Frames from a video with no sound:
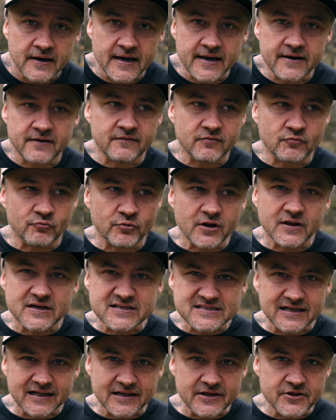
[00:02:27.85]
And
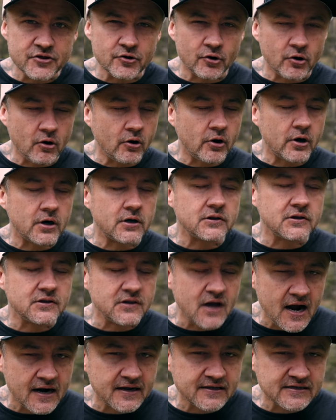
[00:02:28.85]
realistically, there are a
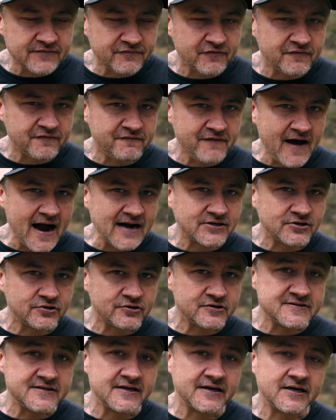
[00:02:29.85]
lot of different
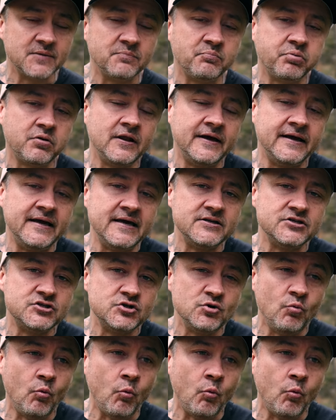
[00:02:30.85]
factors that could play into